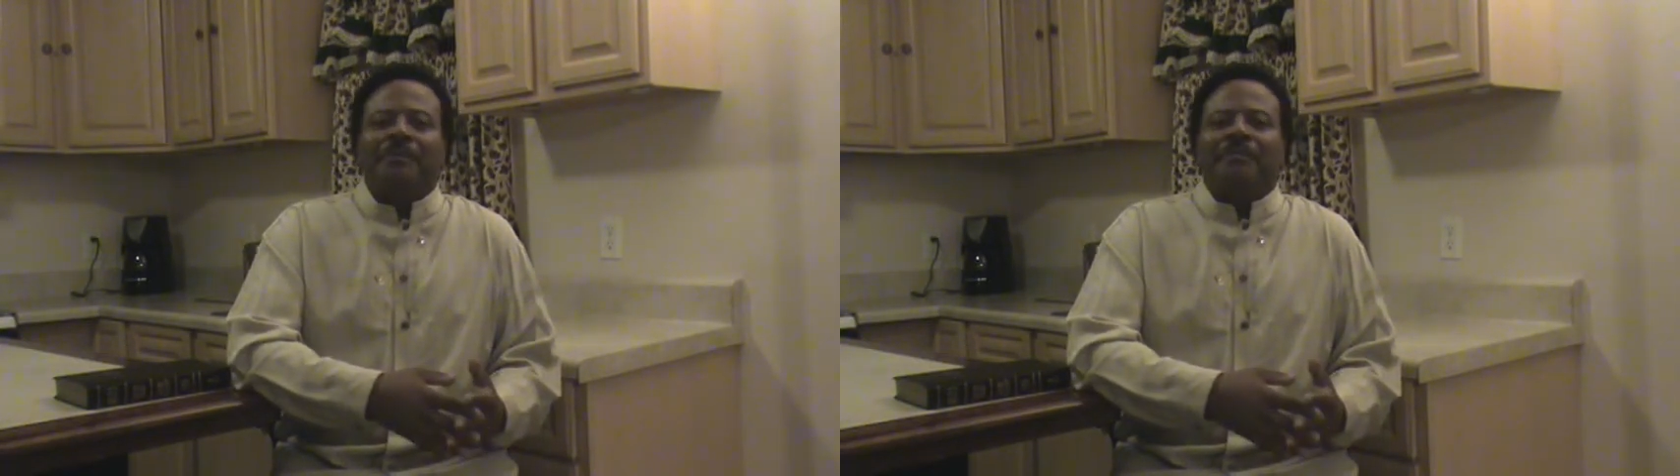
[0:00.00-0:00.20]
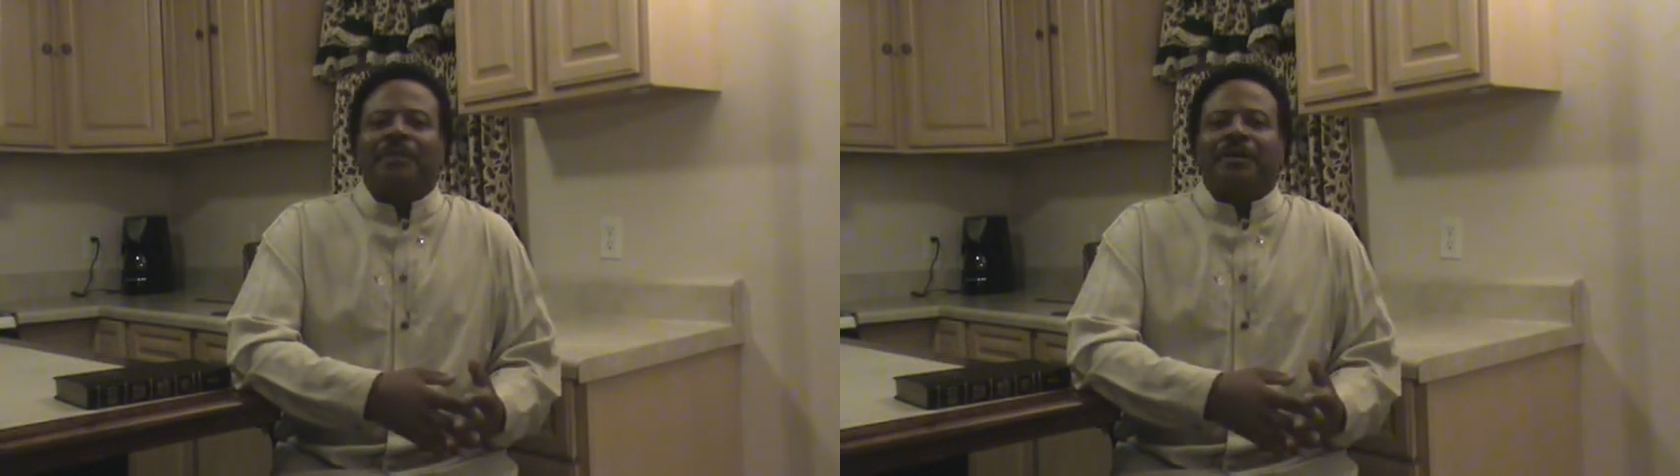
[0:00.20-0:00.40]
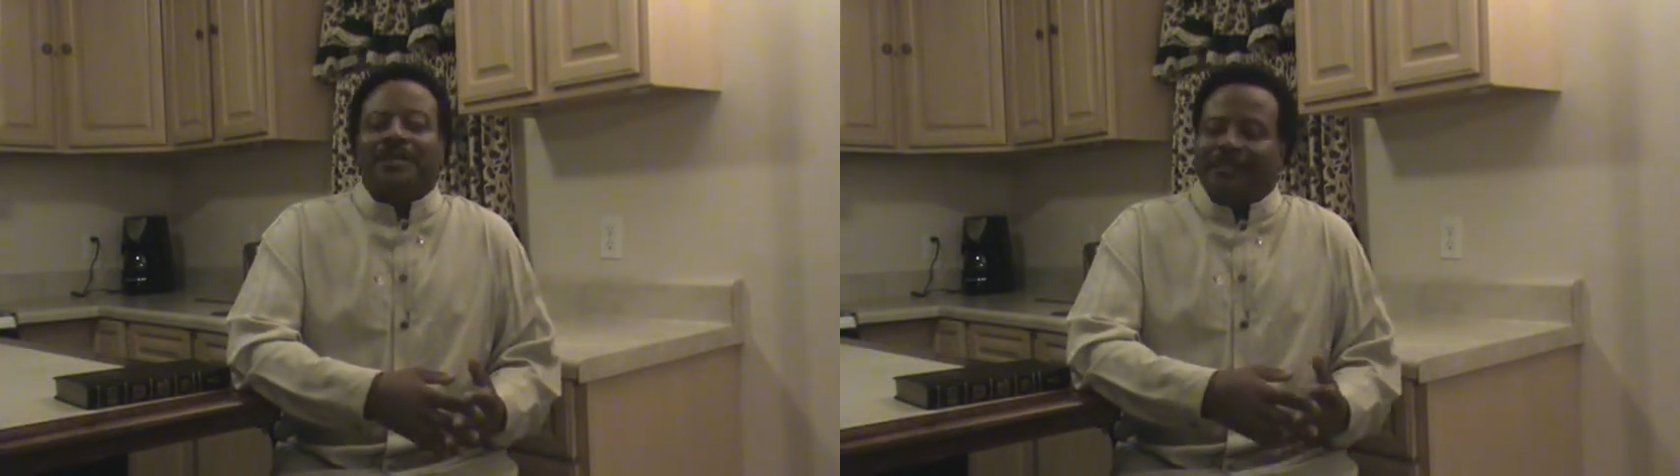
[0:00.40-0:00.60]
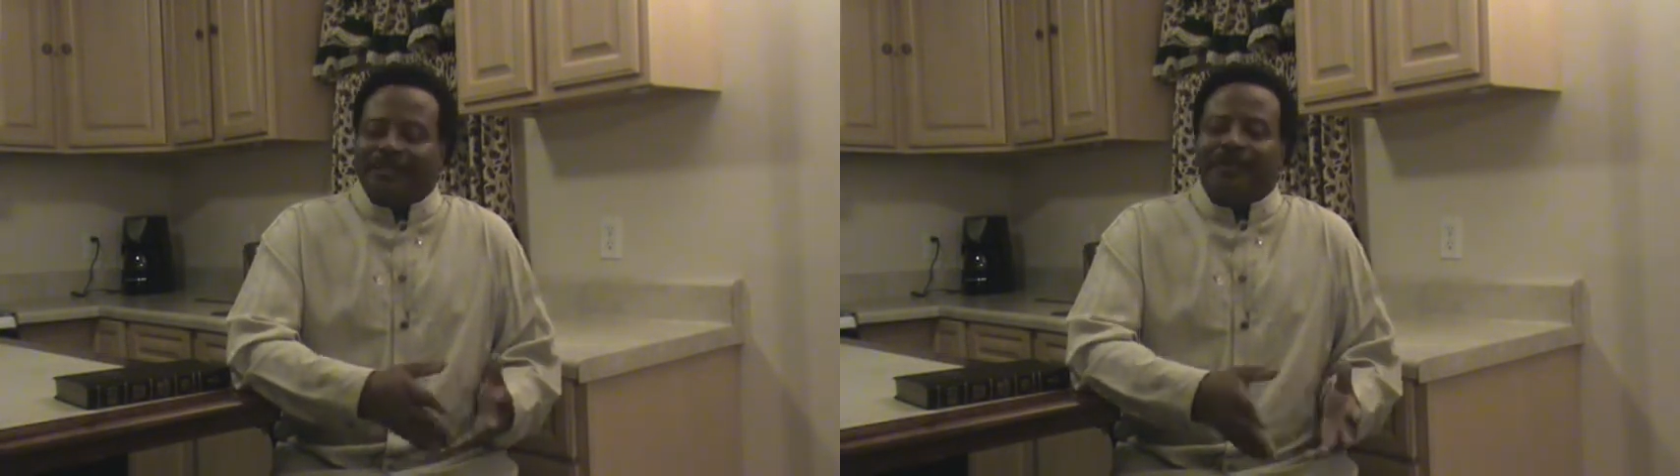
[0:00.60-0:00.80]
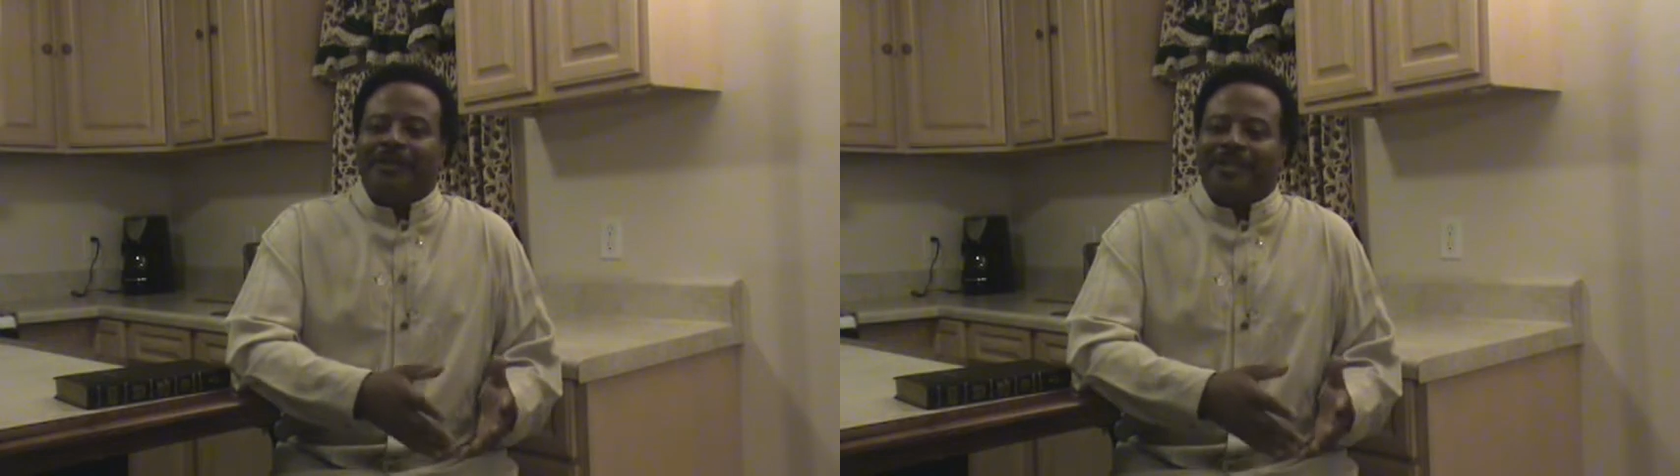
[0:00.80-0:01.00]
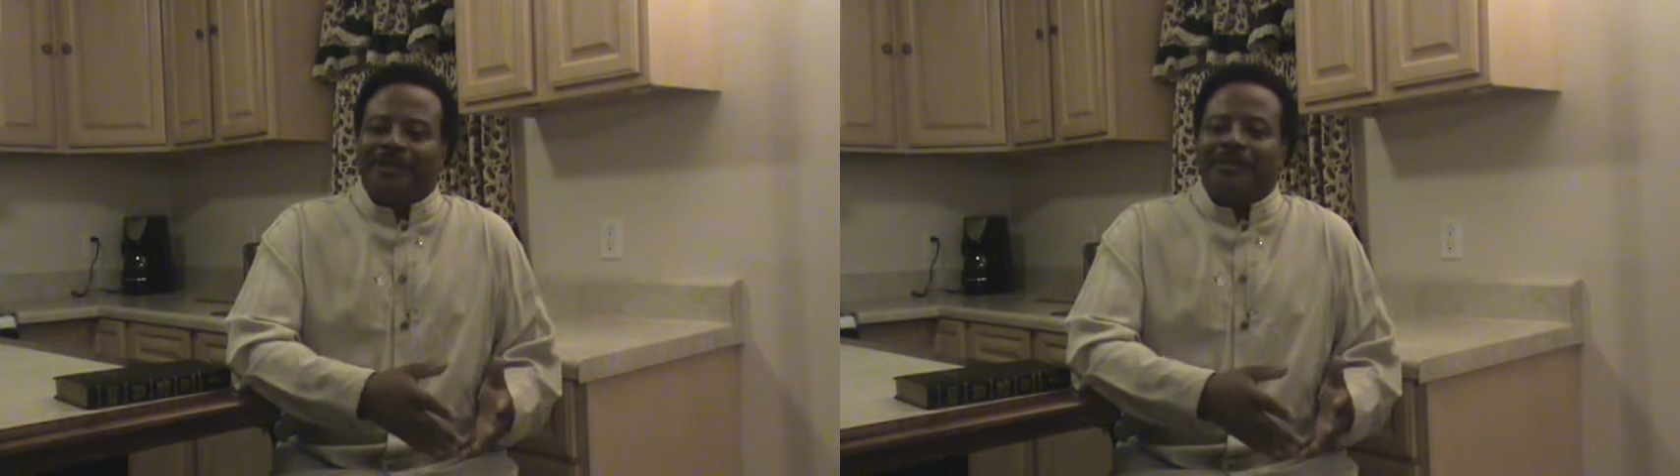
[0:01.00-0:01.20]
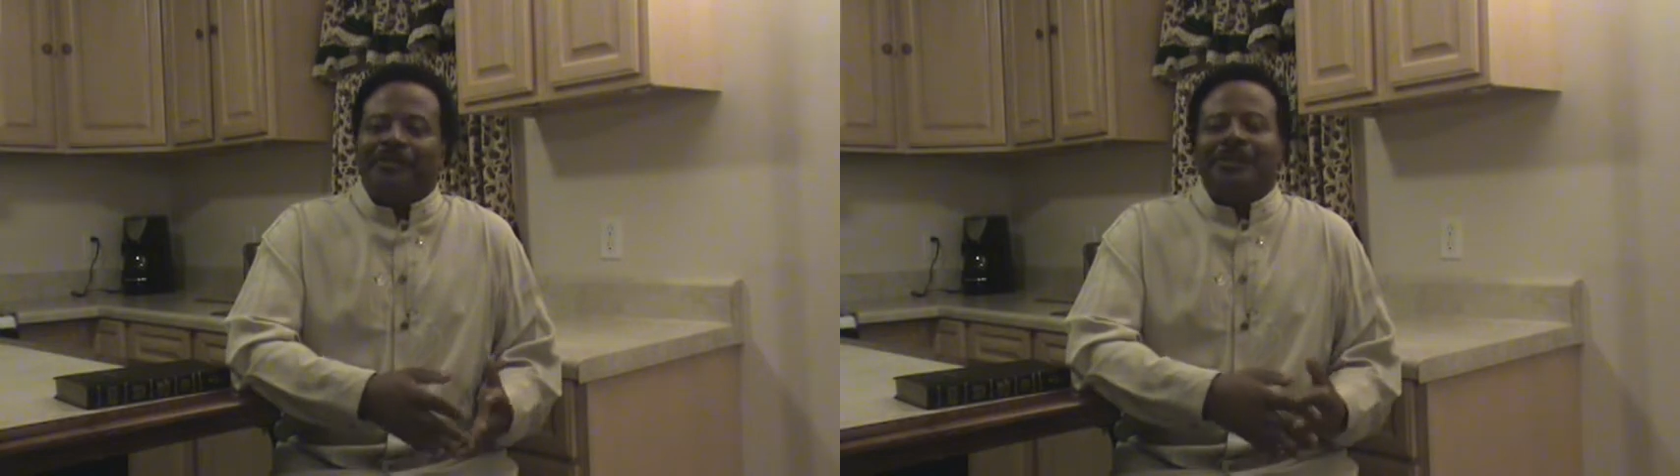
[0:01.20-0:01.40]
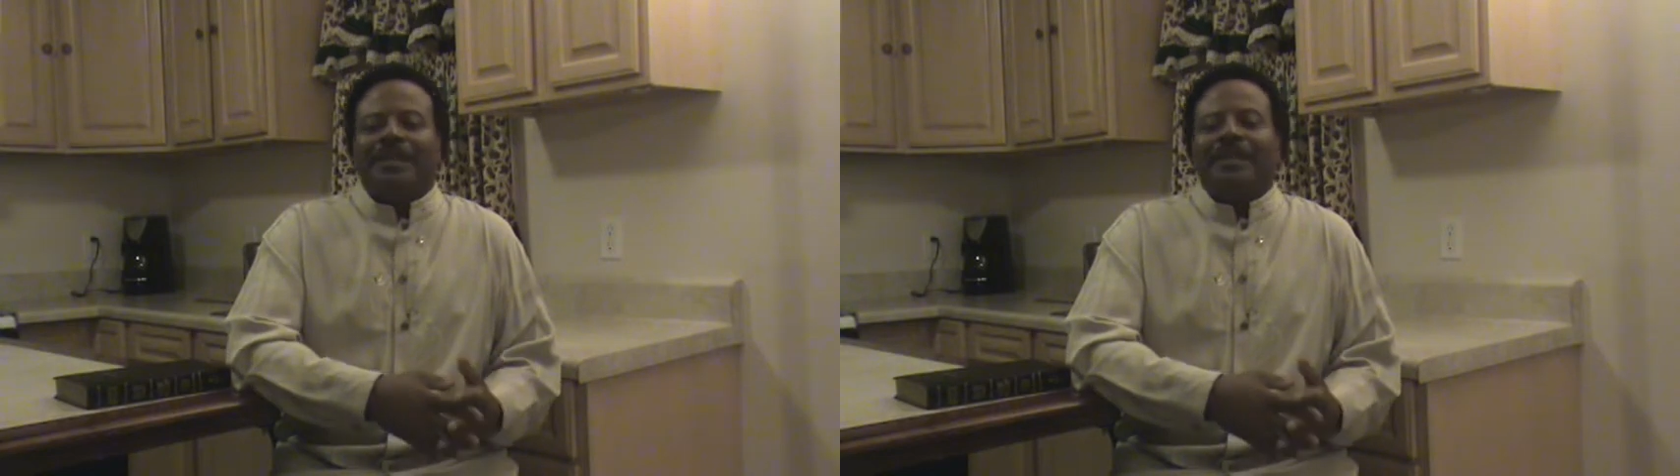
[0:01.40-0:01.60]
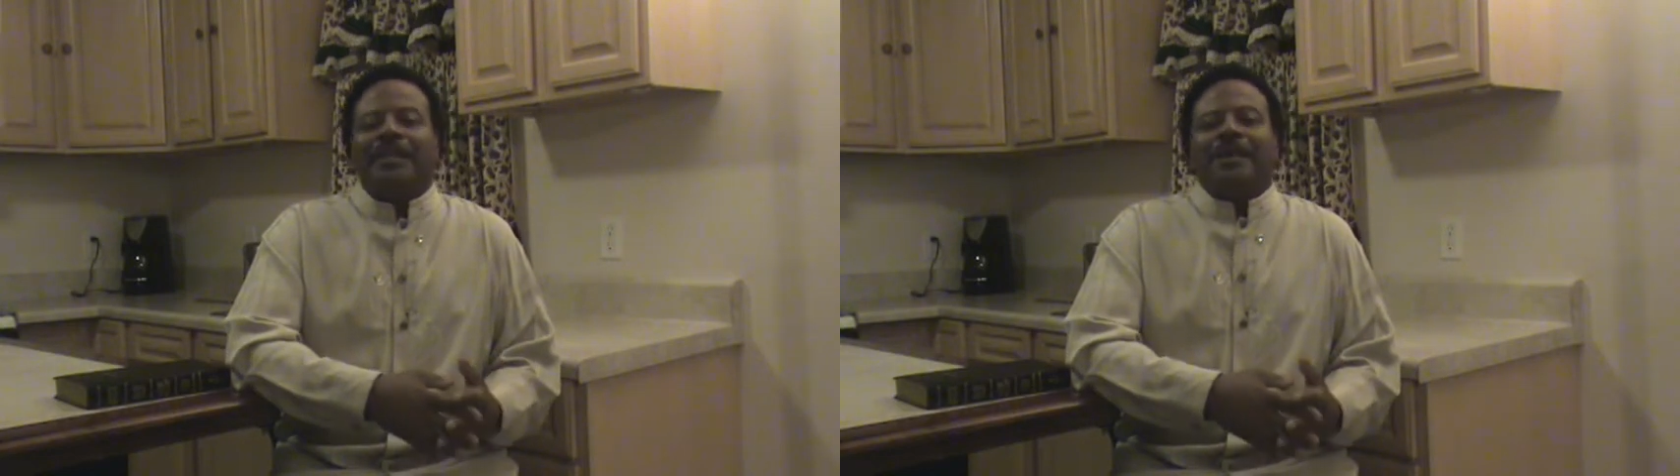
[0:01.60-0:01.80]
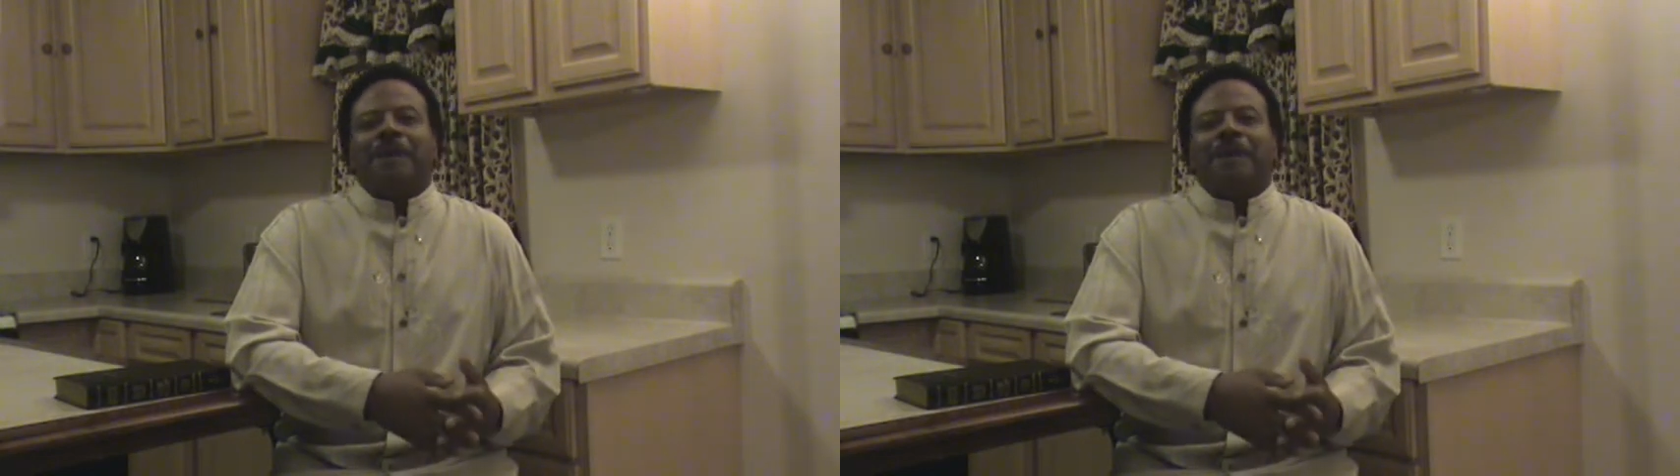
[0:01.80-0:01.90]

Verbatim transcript: but the Lord let me create.